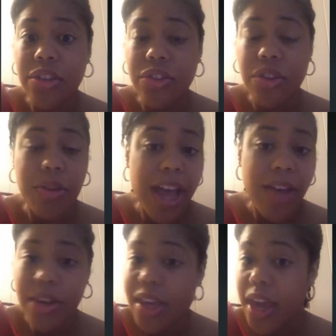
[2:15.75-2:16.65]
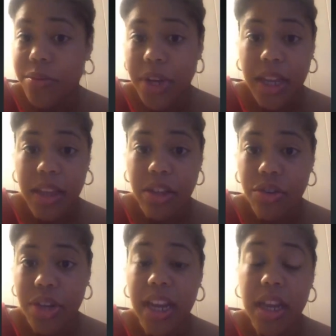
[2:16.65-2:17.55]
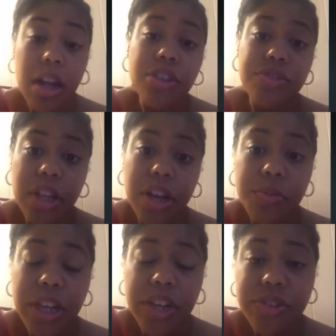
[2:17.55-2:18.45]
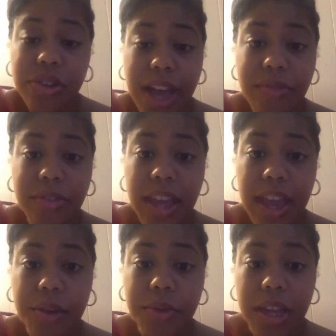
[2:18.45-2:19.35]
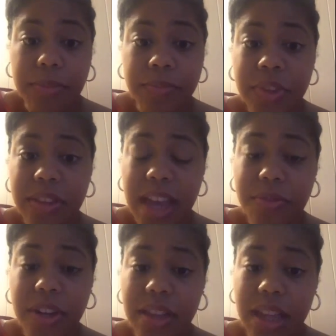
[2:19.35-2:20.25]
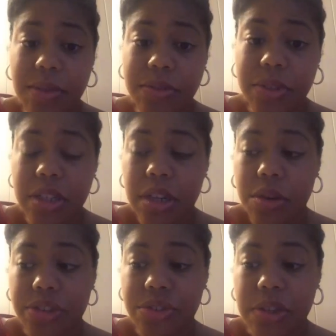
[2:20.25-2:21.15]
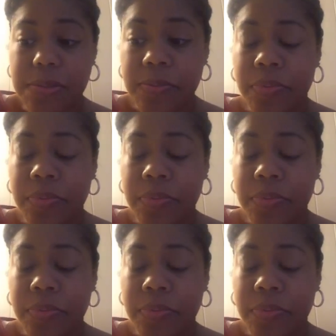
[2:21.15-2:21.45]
you don't have any equity and you're getting a larger loan because you don't have any equity. Definitely. That was a really good question.